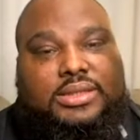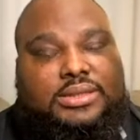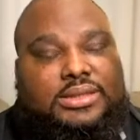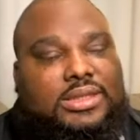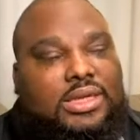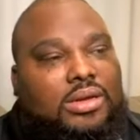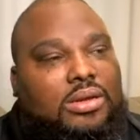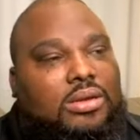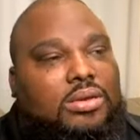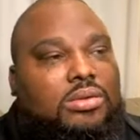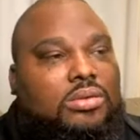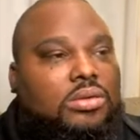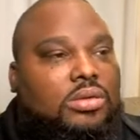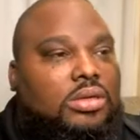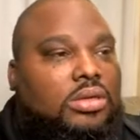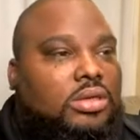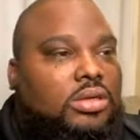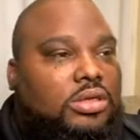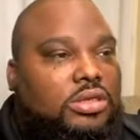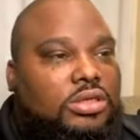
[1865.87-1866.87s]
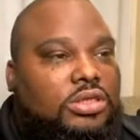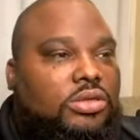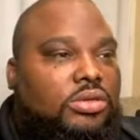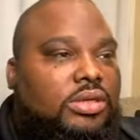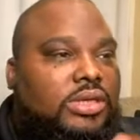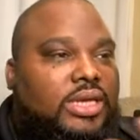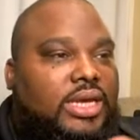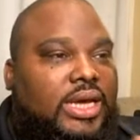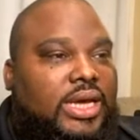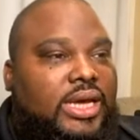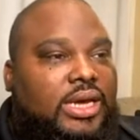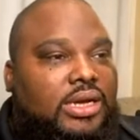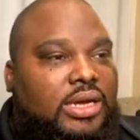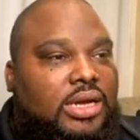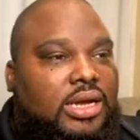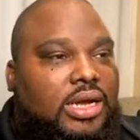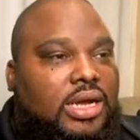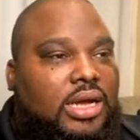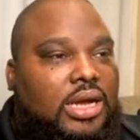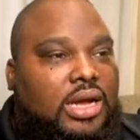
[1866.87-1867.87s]
So you'll get
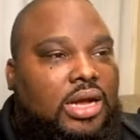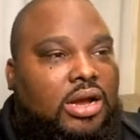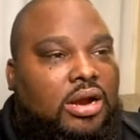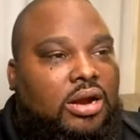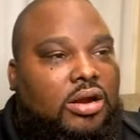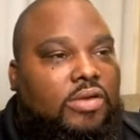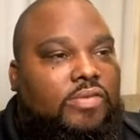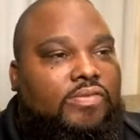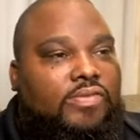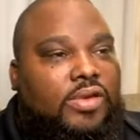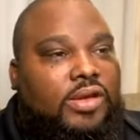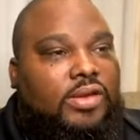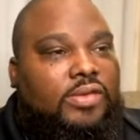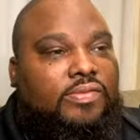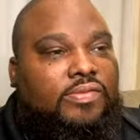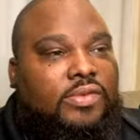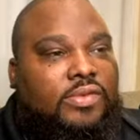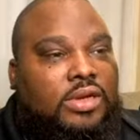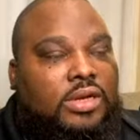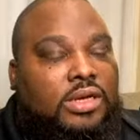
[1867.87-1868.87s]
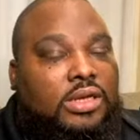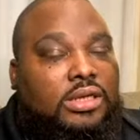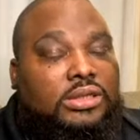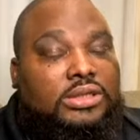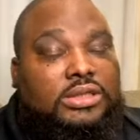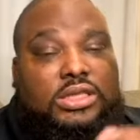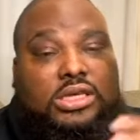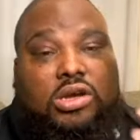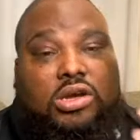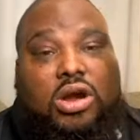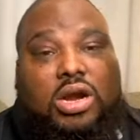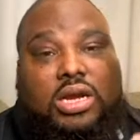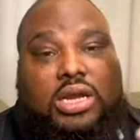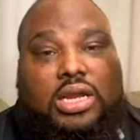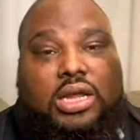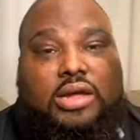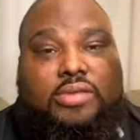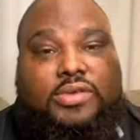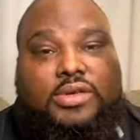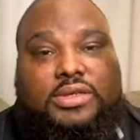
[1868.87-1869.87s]
a herf of cigar
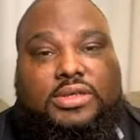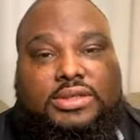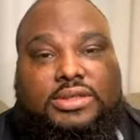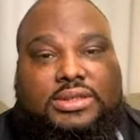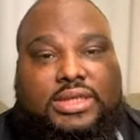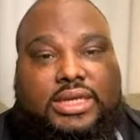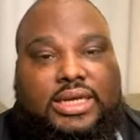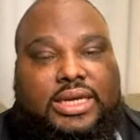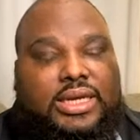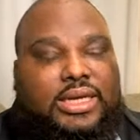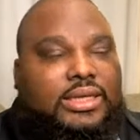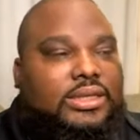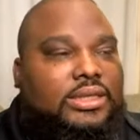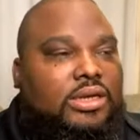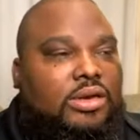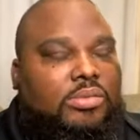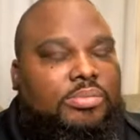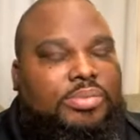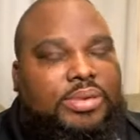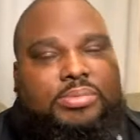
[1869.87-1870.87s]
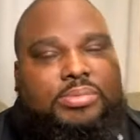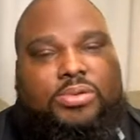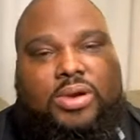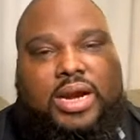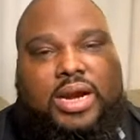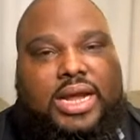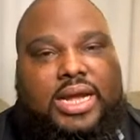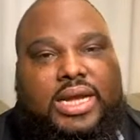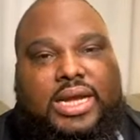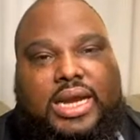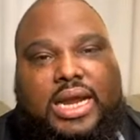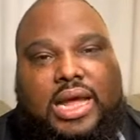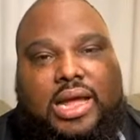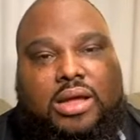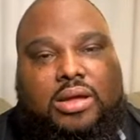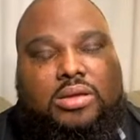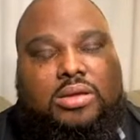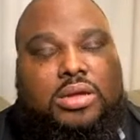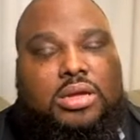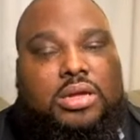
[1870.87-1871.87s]
lovers and, you know, people are hanging
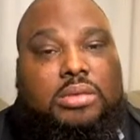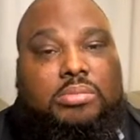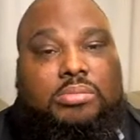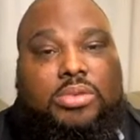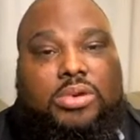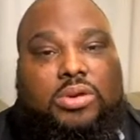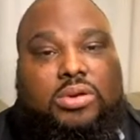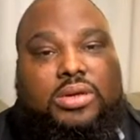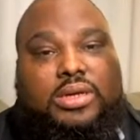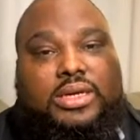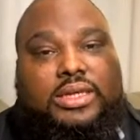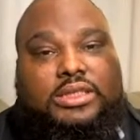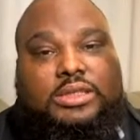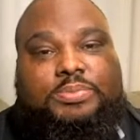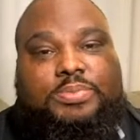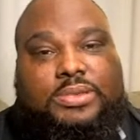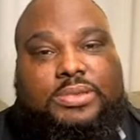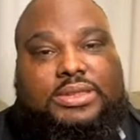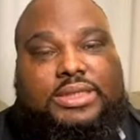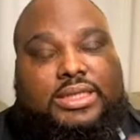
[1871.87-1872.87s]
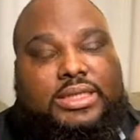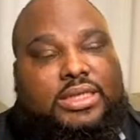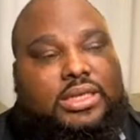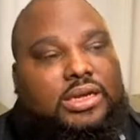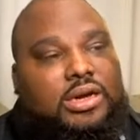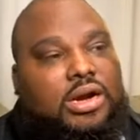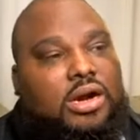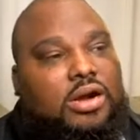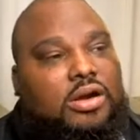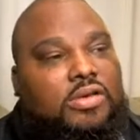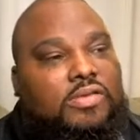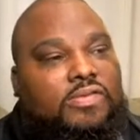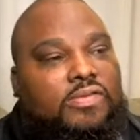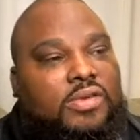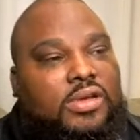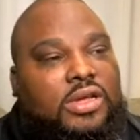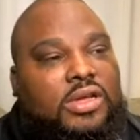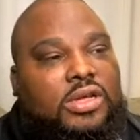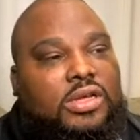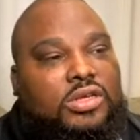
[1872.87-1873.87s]
out. But on this particular herf,
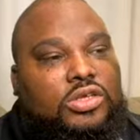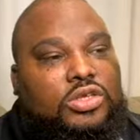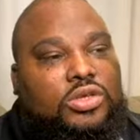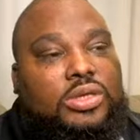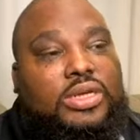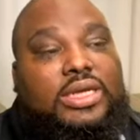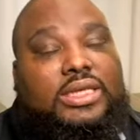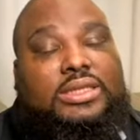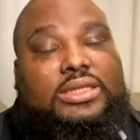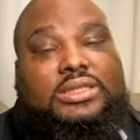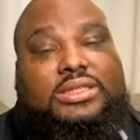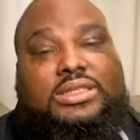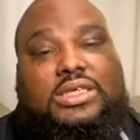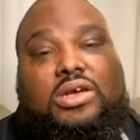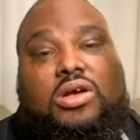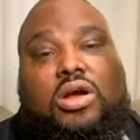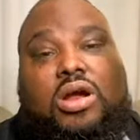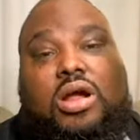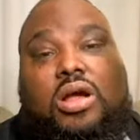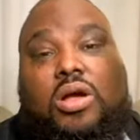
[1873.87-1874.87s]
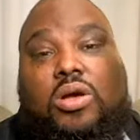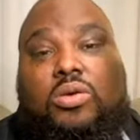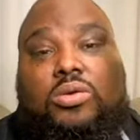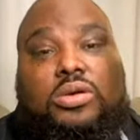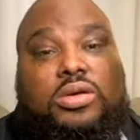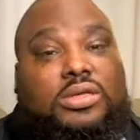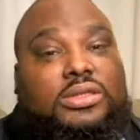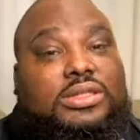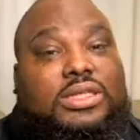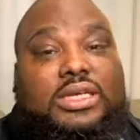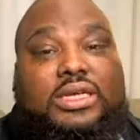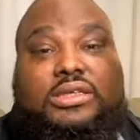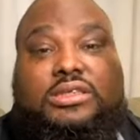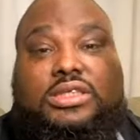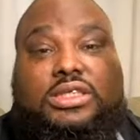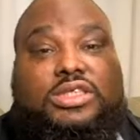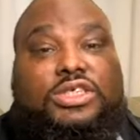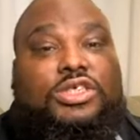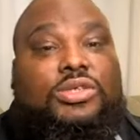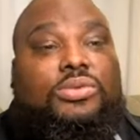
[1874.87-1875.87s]
you get the cigar owners and they're
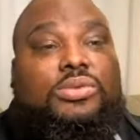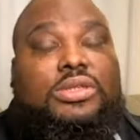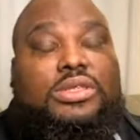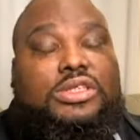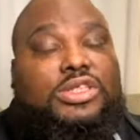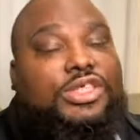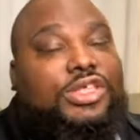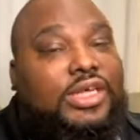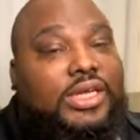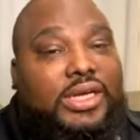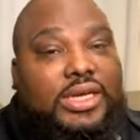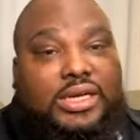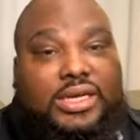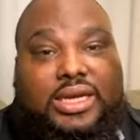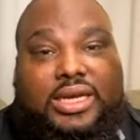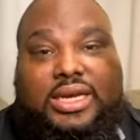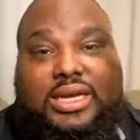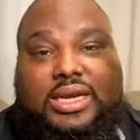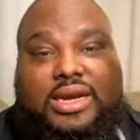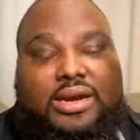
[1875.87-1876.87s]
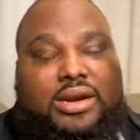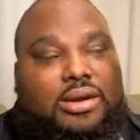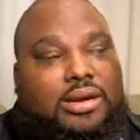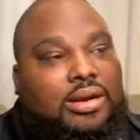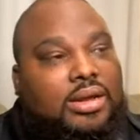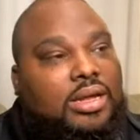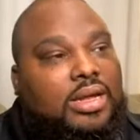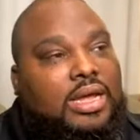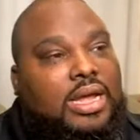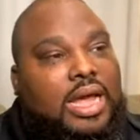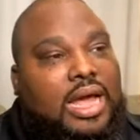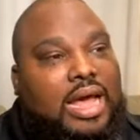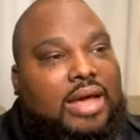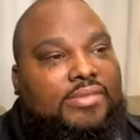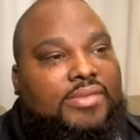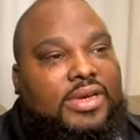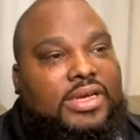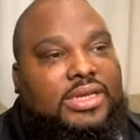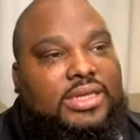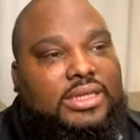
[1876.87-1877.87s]
just shooting the shit and they're
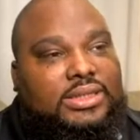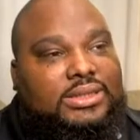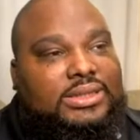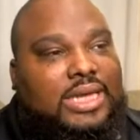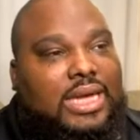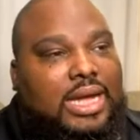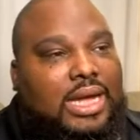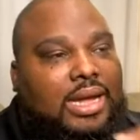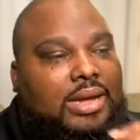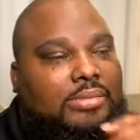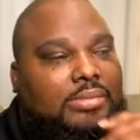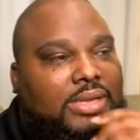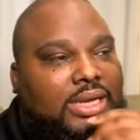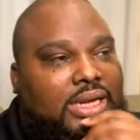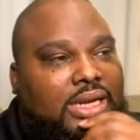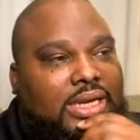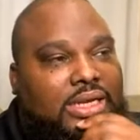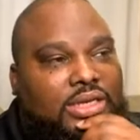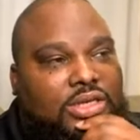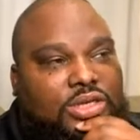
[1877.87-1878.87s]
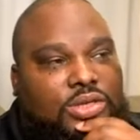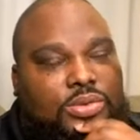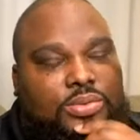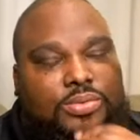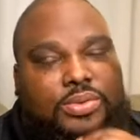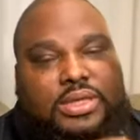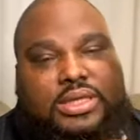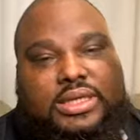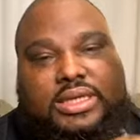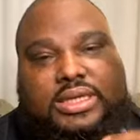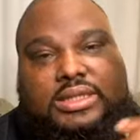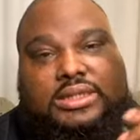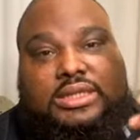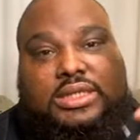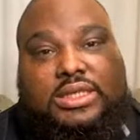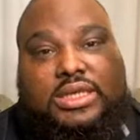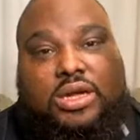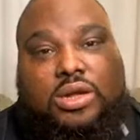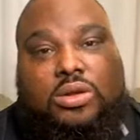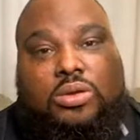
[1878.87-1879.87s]
having a good time. And you really get
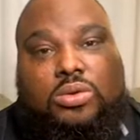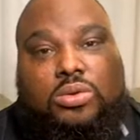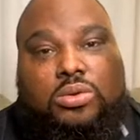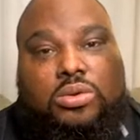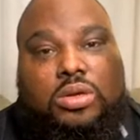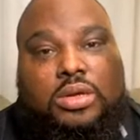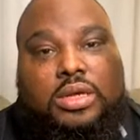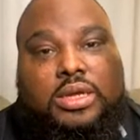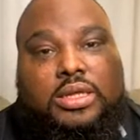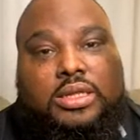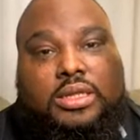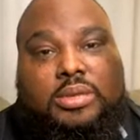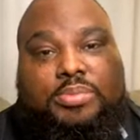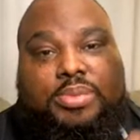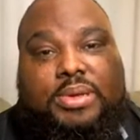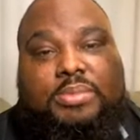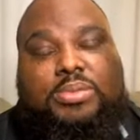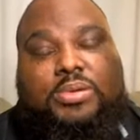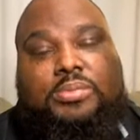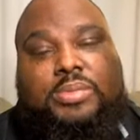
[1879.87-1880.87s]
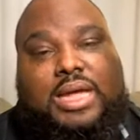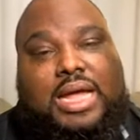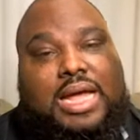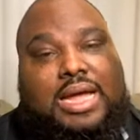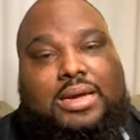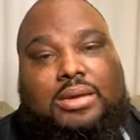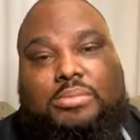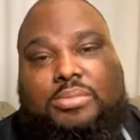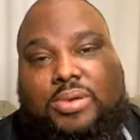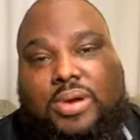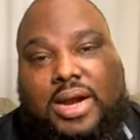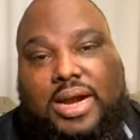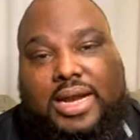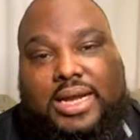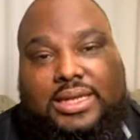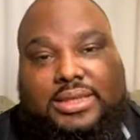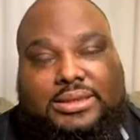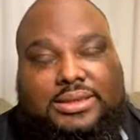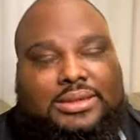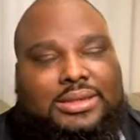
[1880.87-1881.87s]
to know the people behind the
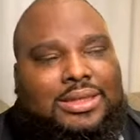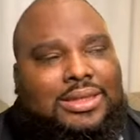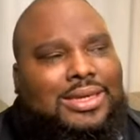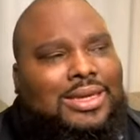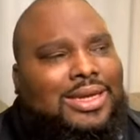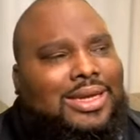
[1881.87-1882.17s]
brands.